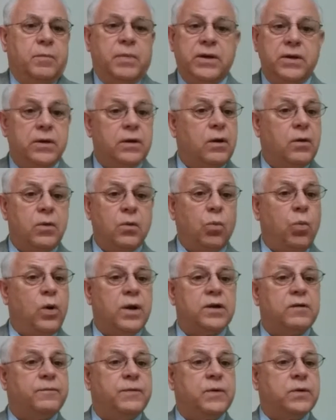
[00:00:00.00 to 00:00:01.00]
But you know the
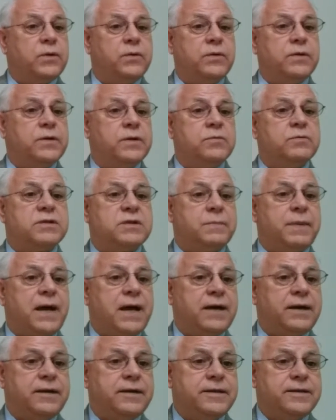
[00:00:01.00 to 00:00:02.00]
wonderful good news
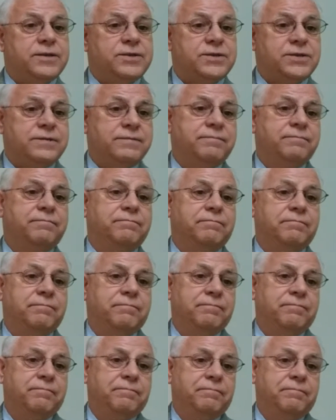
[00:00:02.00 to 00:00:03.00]
about it is,
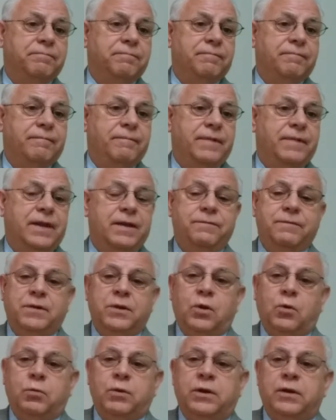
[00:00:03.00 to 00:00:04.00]

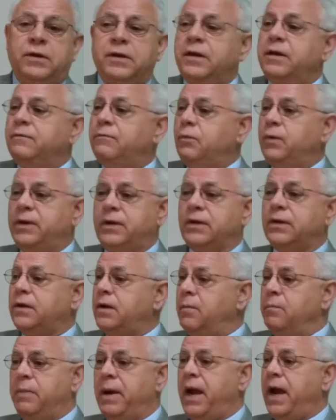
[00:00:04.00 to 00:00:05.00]
even though we leave, we can
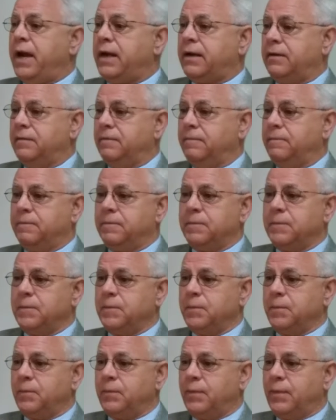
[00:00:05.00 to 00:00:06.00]
come back.
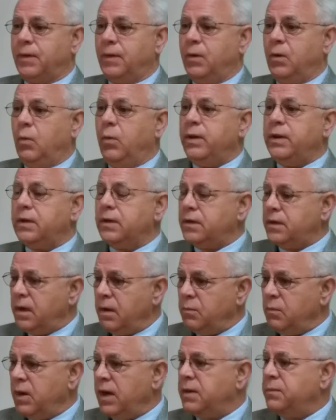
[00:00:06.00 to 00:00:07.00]
We can
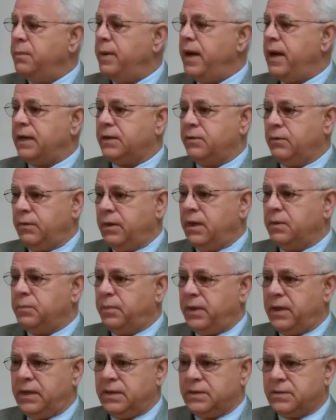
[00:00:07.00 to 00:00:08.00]
come right back to
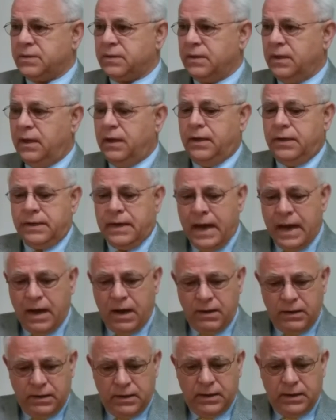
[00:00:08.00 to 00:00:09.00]
that place.
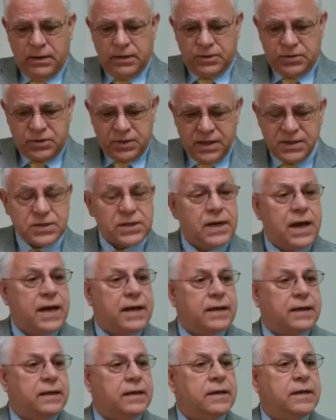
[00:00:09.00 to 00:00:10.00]
Now, just
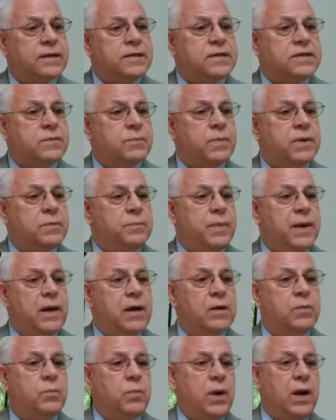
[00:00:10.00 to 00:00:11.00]
like Elizabeth
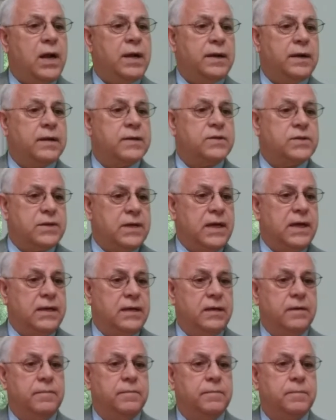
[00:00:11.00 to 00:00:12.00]
Barrett Browning
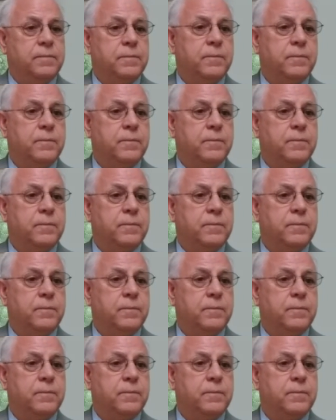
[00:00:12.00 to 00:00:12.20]
stated,